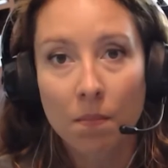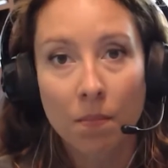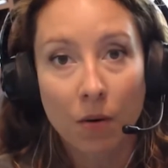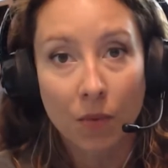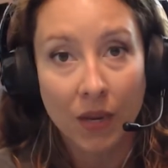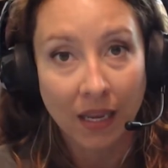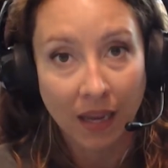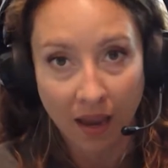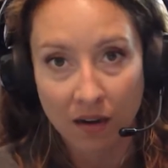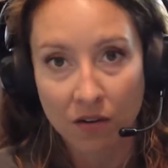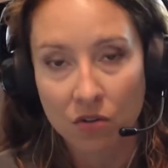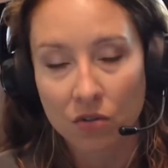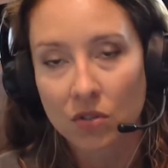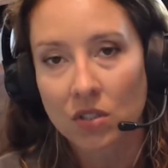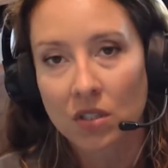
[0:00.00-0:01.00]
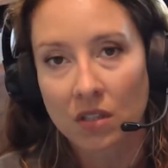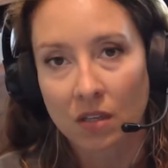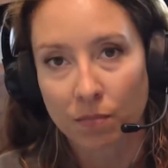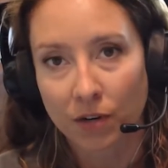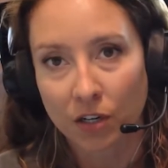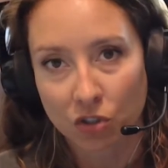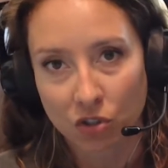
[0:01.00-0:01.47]
but we can use the
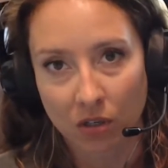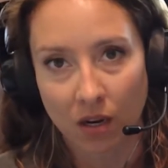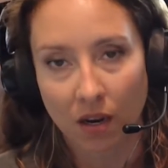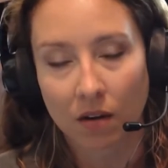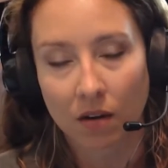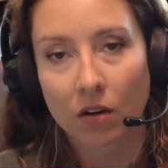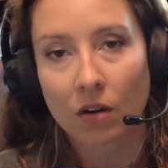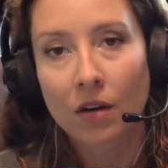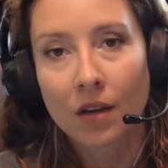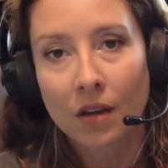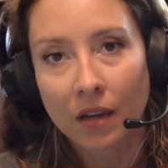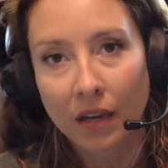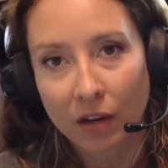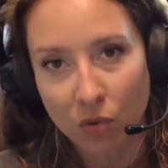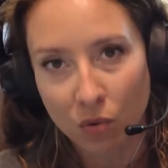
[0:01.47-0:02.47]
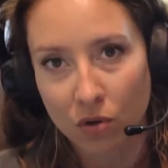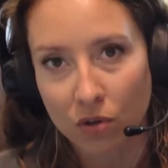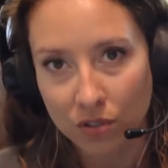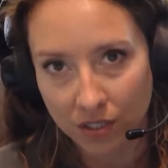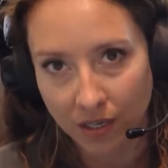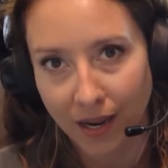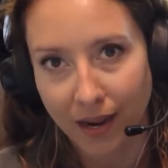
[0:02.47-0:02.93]
pressure canner in order
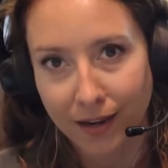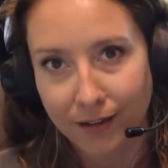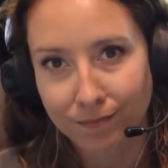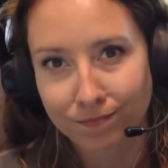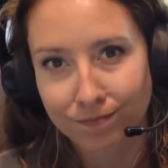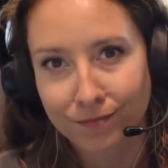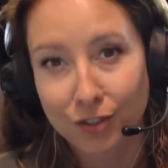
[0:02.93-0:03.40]
to can.